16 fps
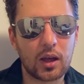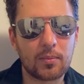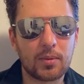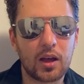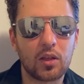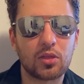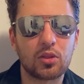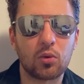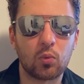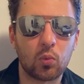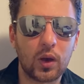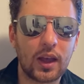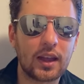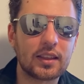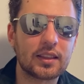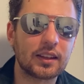about the
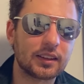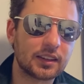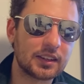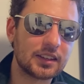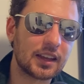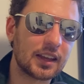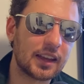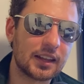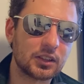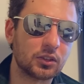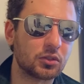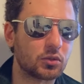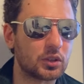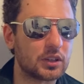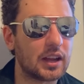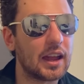way that he handles
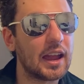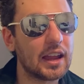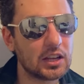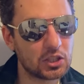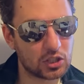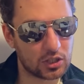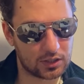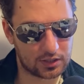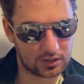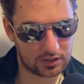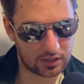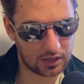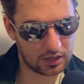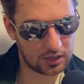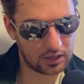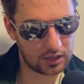free
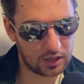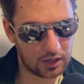agency,